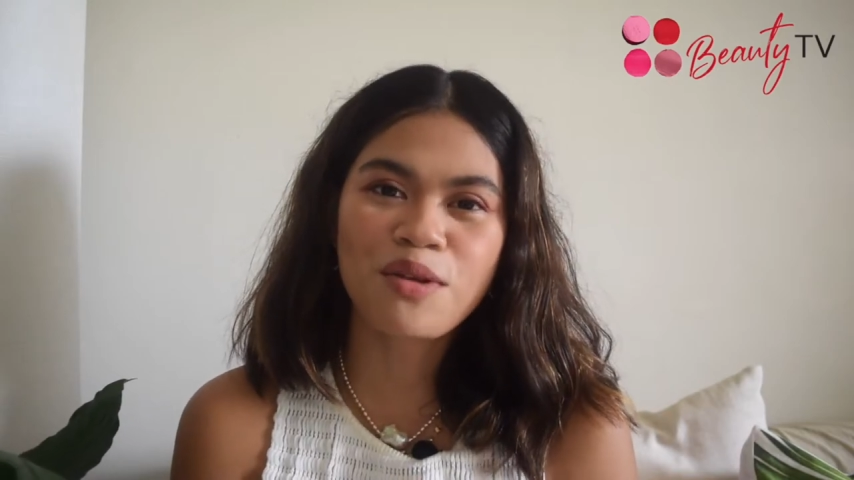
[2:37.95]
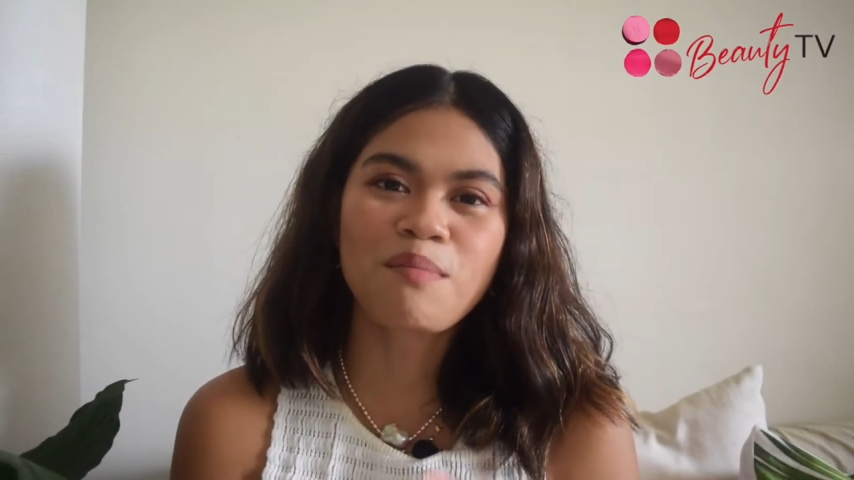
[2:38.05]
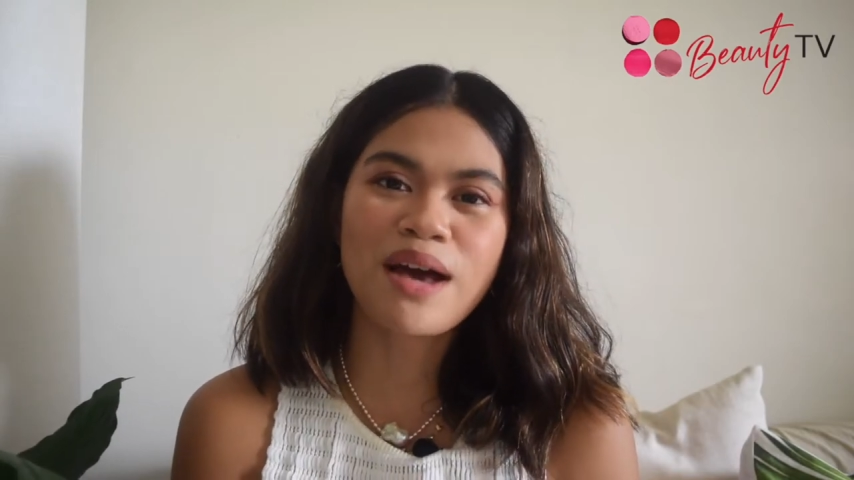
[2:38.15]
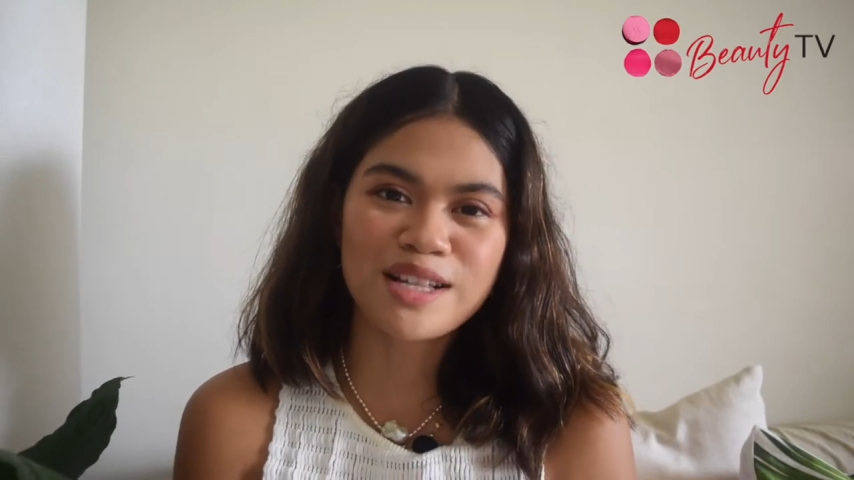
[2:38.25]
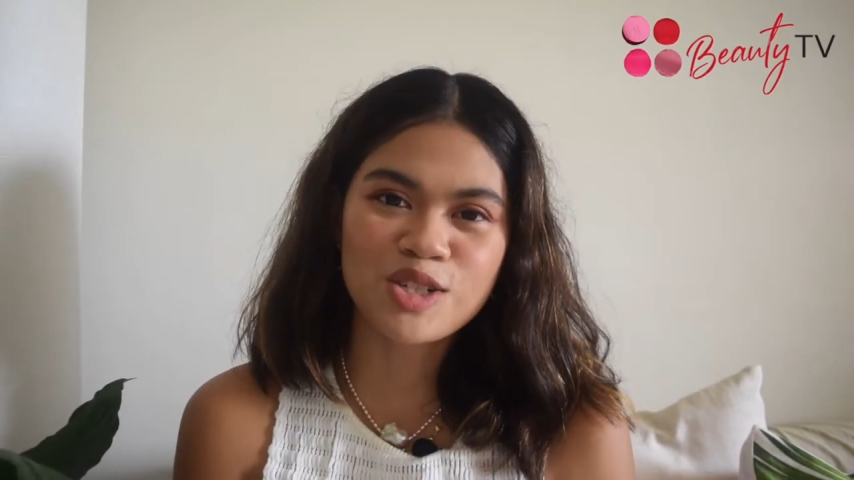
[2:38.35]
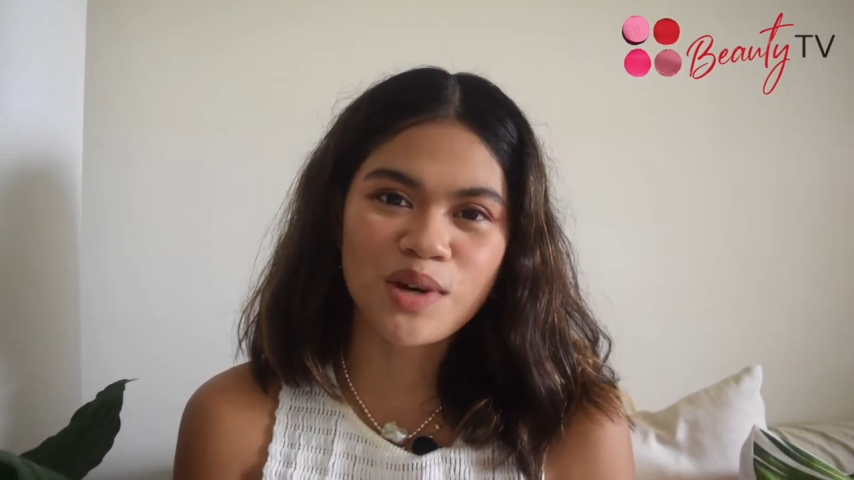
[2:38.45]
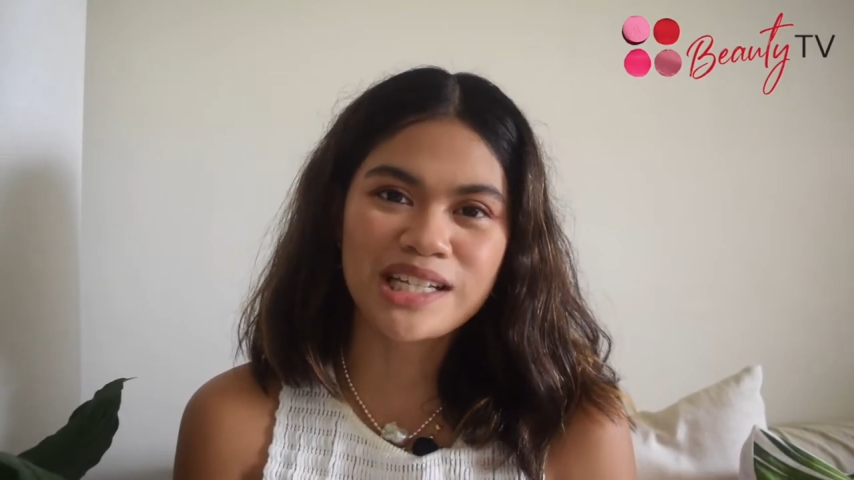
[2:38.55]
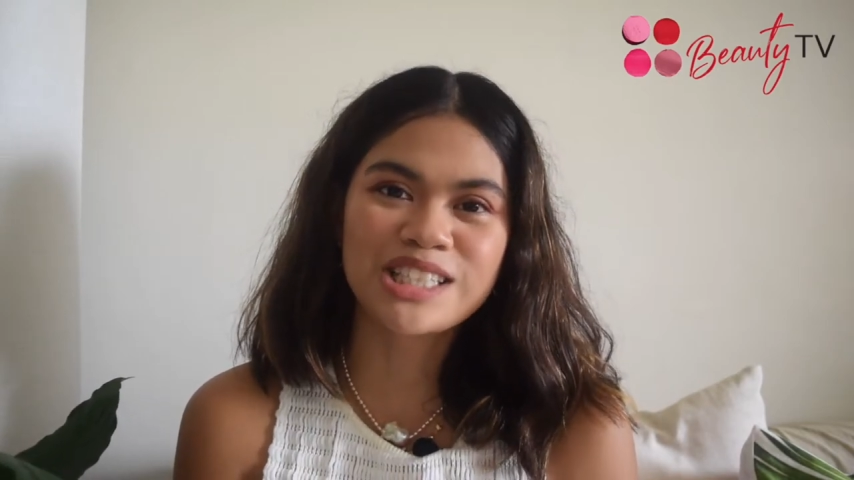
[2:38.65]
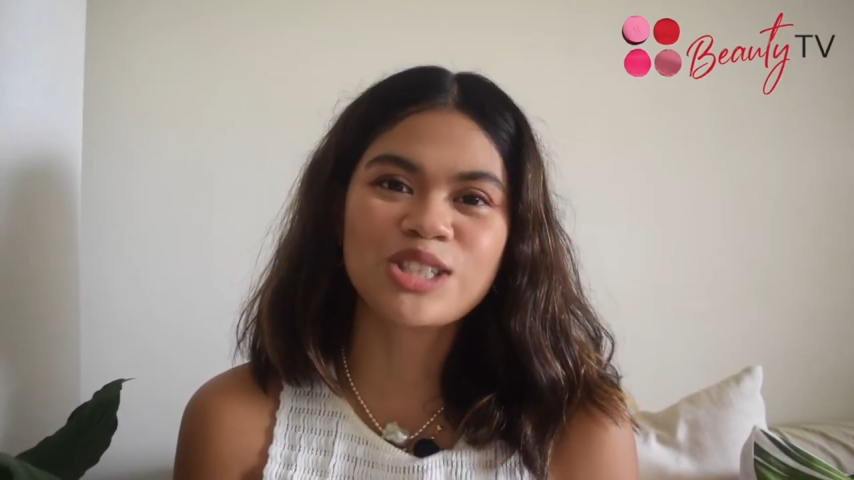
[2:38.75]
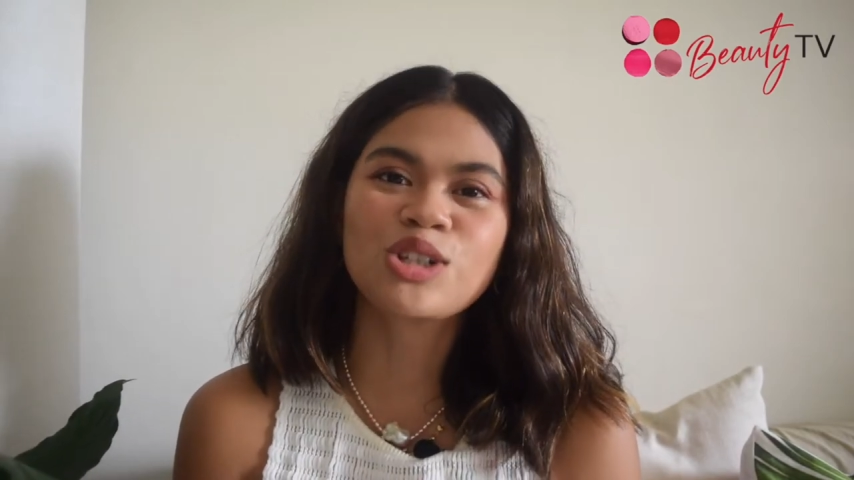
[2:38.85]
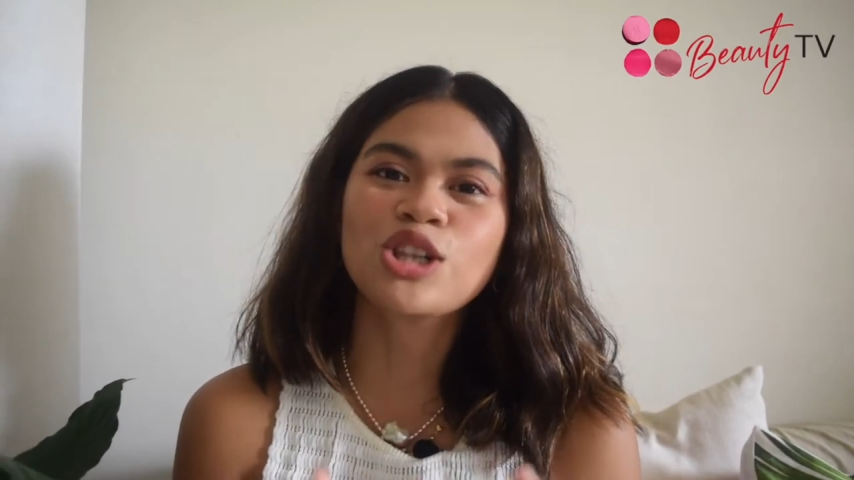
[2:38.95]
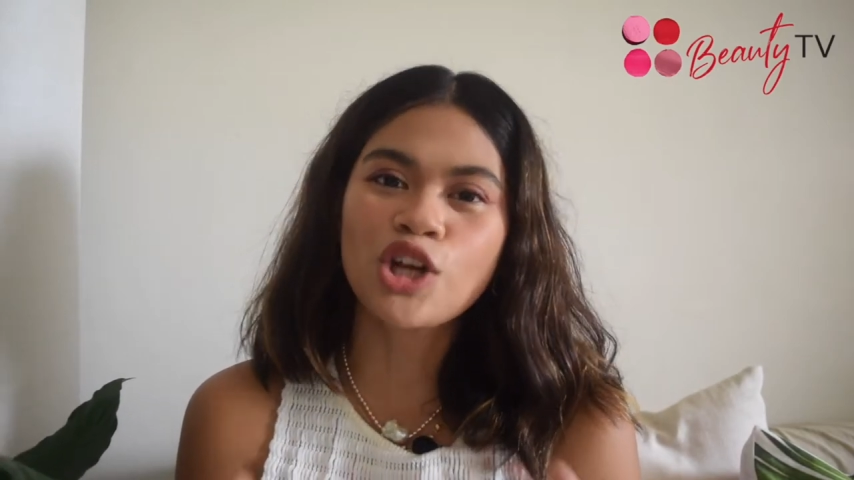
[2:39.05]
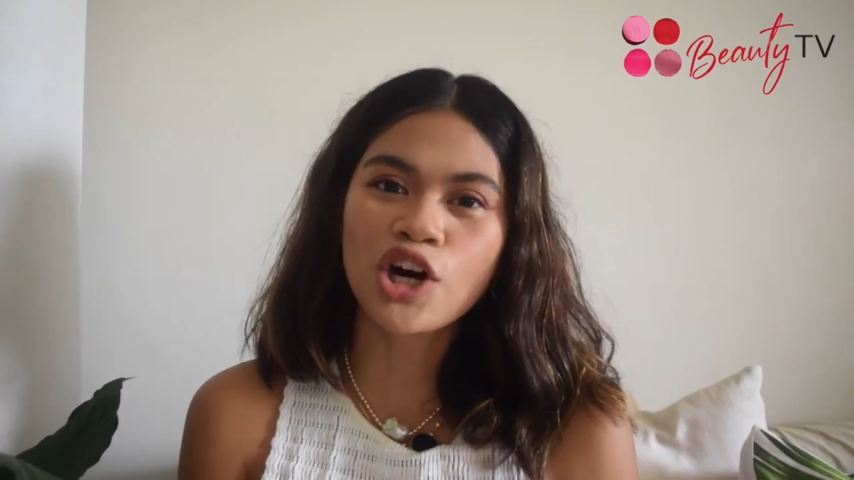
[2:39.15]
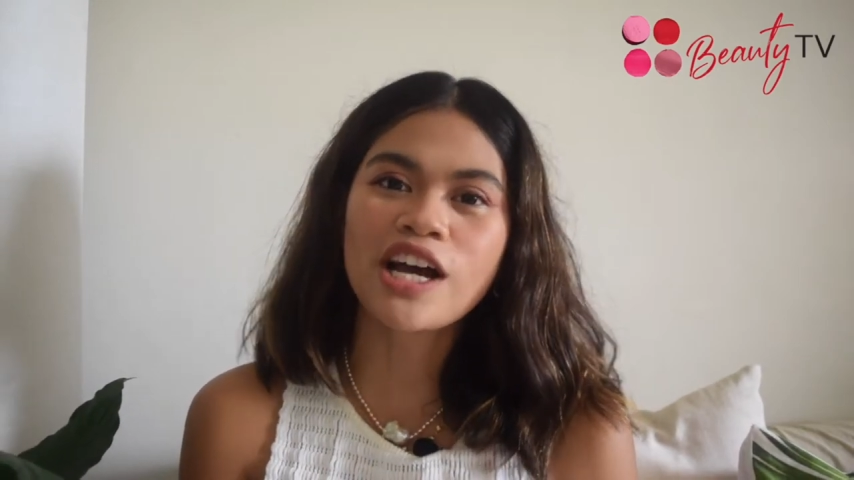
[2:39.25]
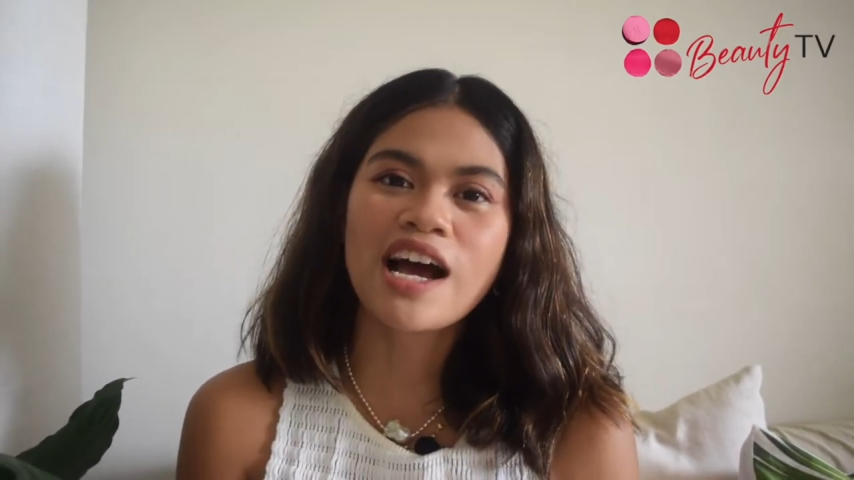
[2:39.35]
the best ways to
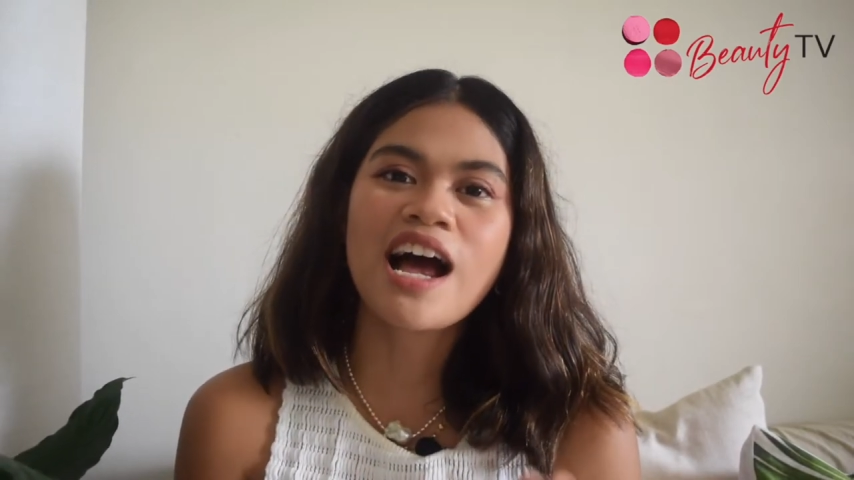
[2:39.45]
look